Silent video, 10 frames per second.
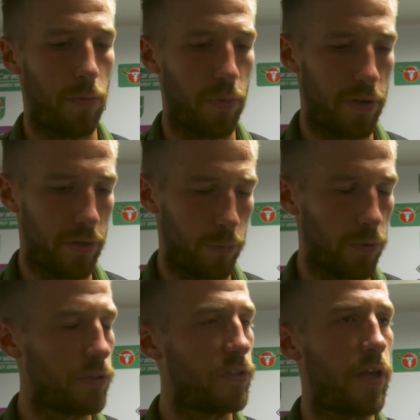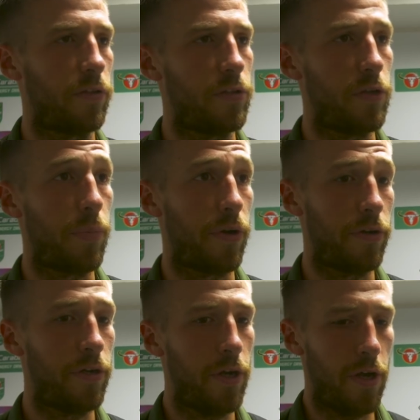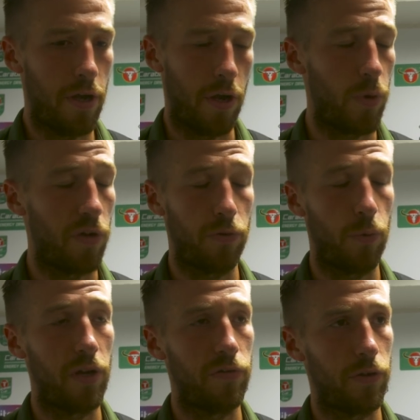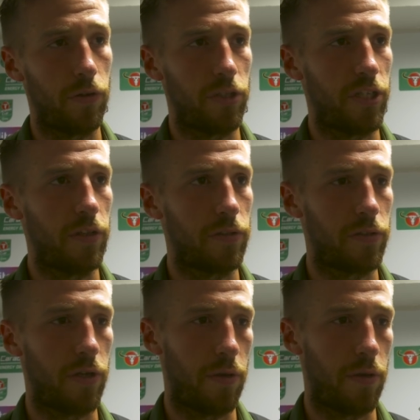opponent will stand deeper and we have to wait for our chance.